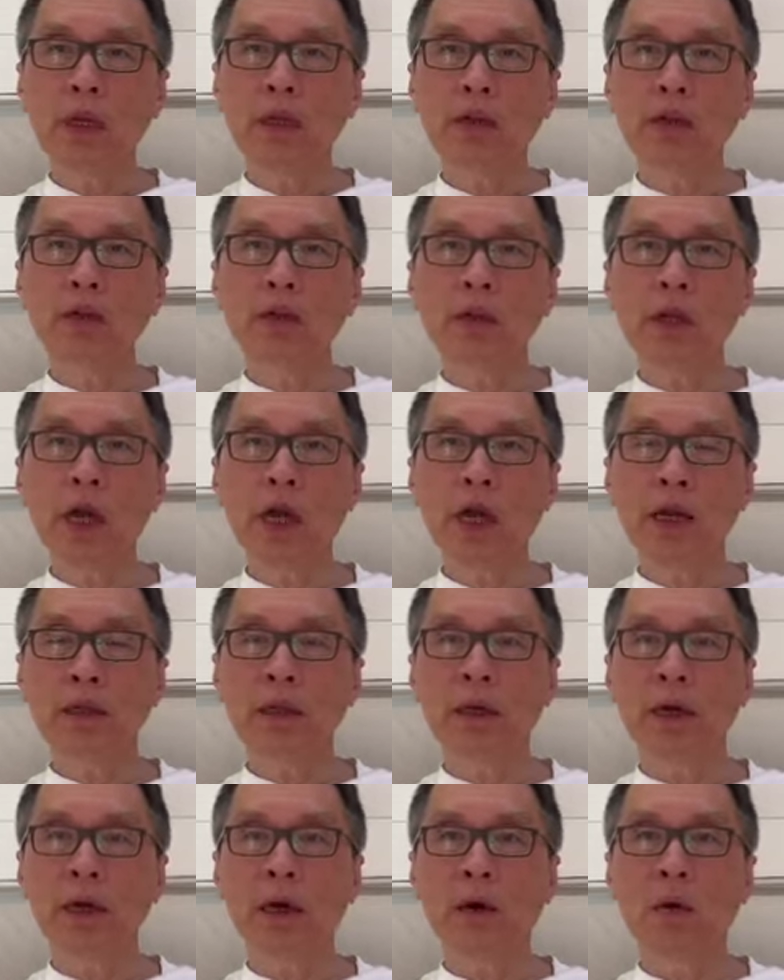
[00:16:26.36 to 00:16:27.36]
so that
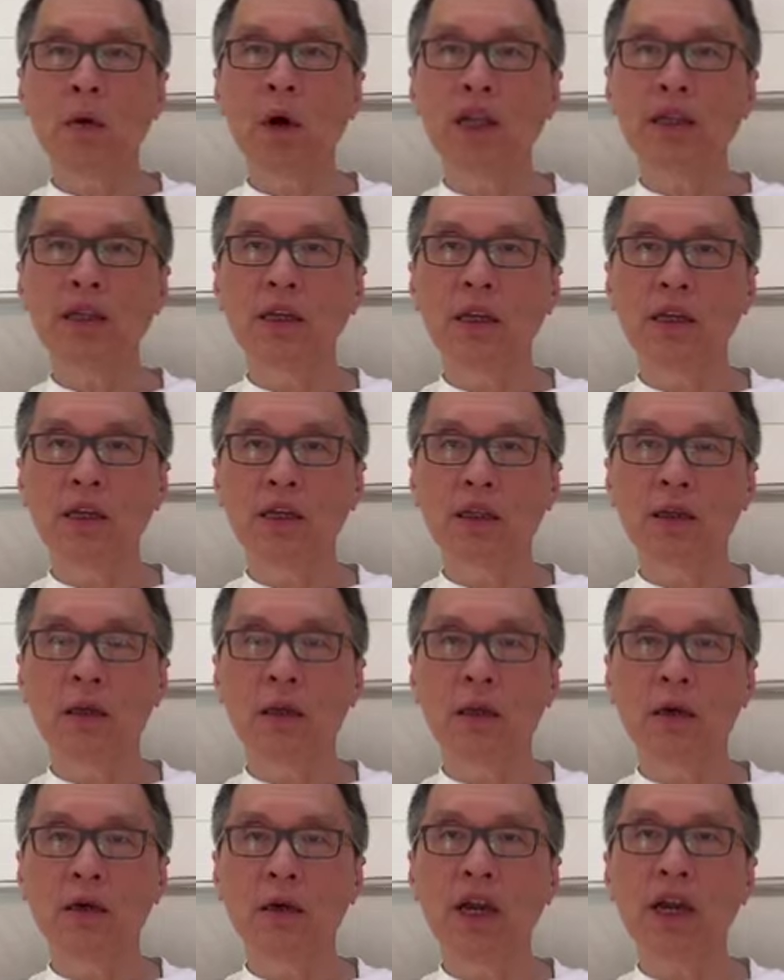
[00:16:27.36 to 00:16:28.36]
uh, one is
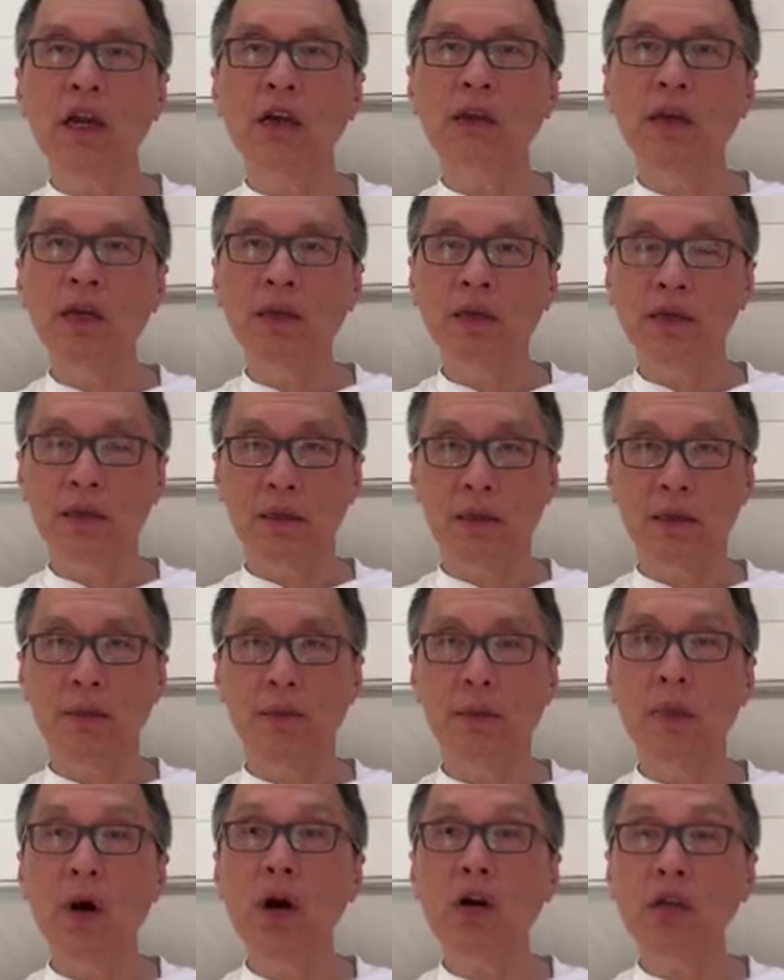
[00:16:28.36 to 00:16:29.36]
uh, recognized
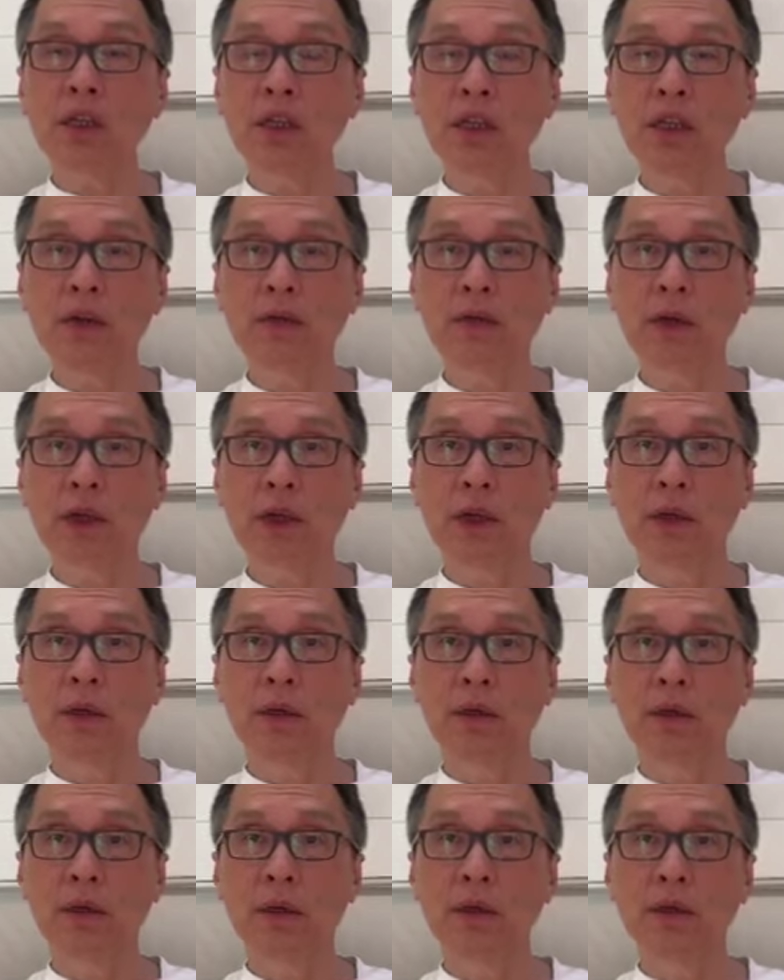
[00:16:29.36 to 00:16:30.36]
positively
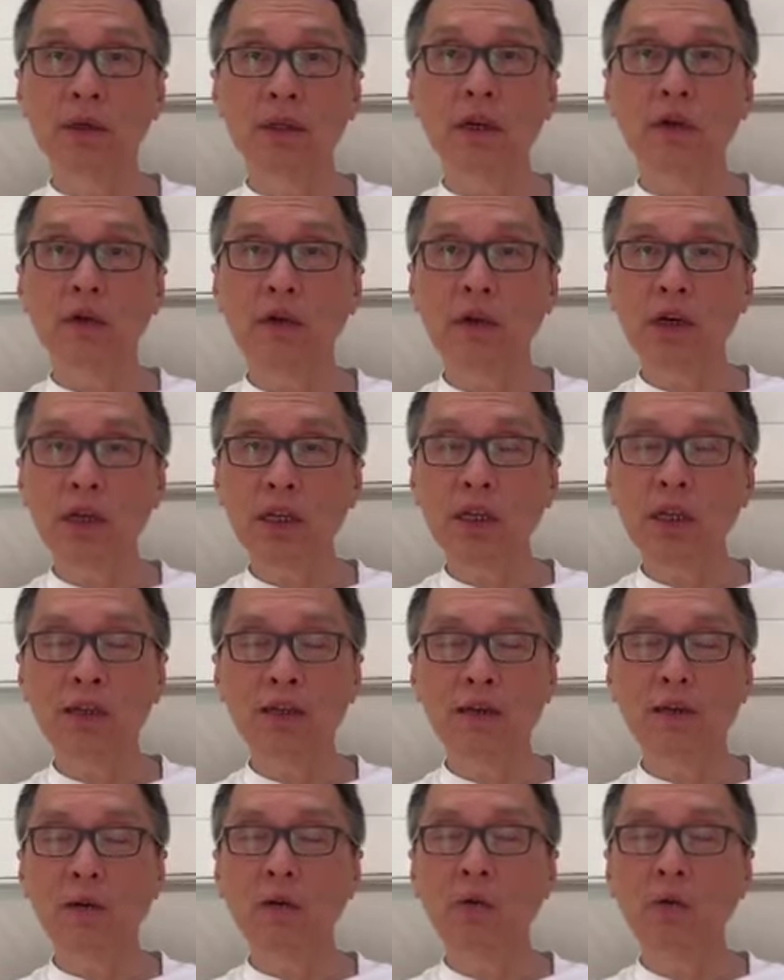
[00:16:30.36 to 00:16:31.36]
instead of critic
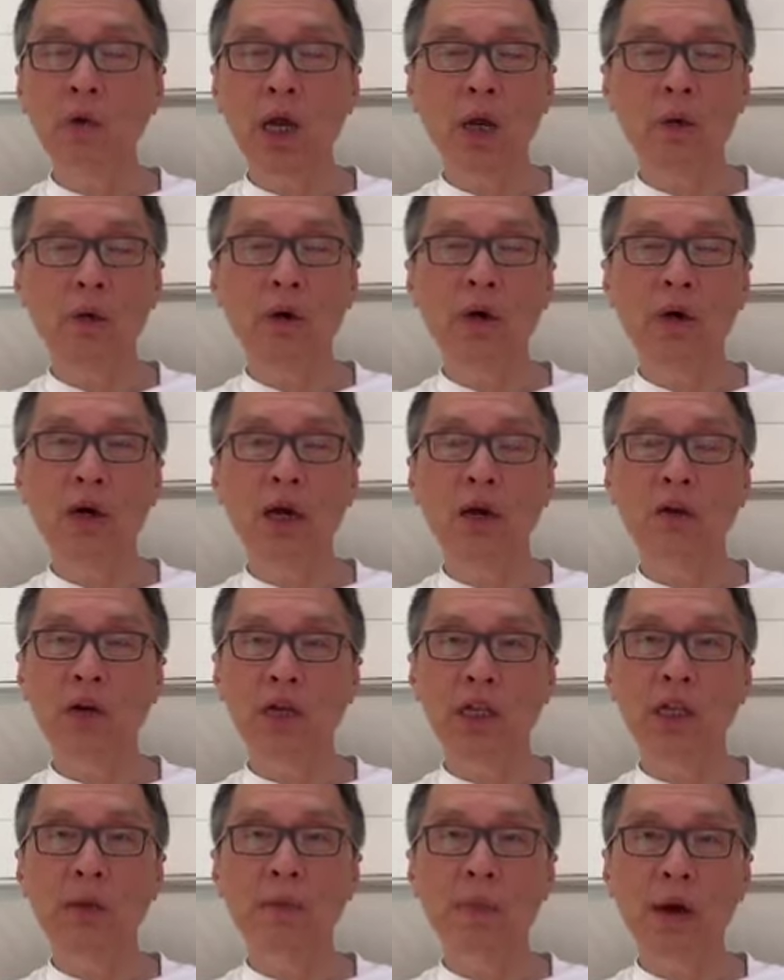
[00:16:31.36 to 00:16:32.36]
whoever
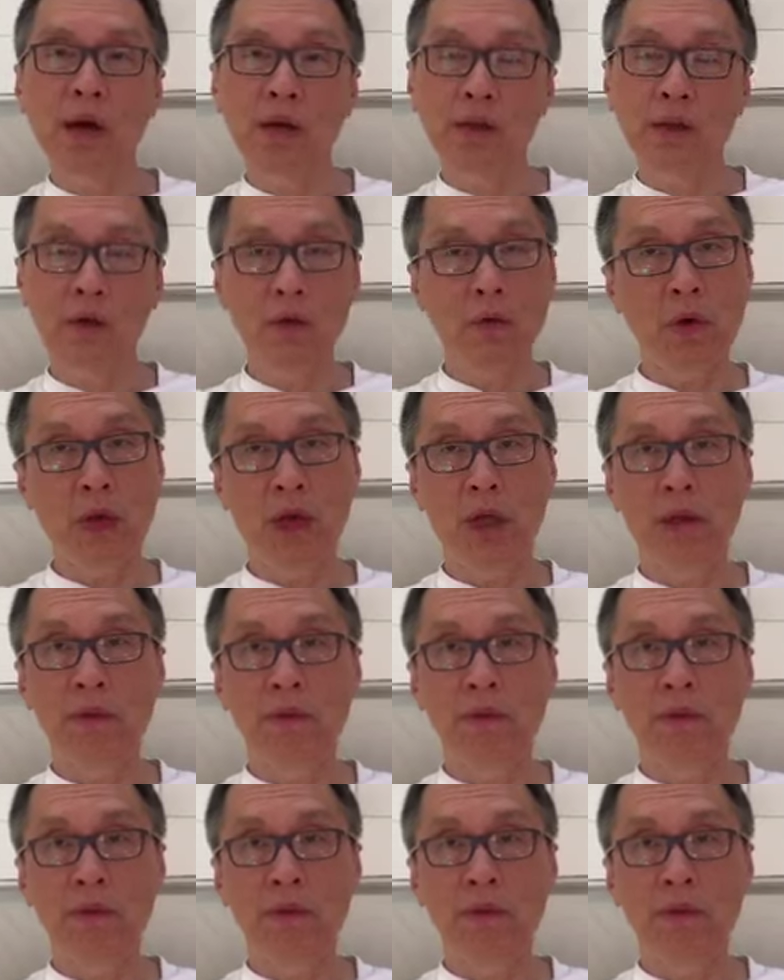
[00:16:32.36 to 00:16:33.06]
already passed away.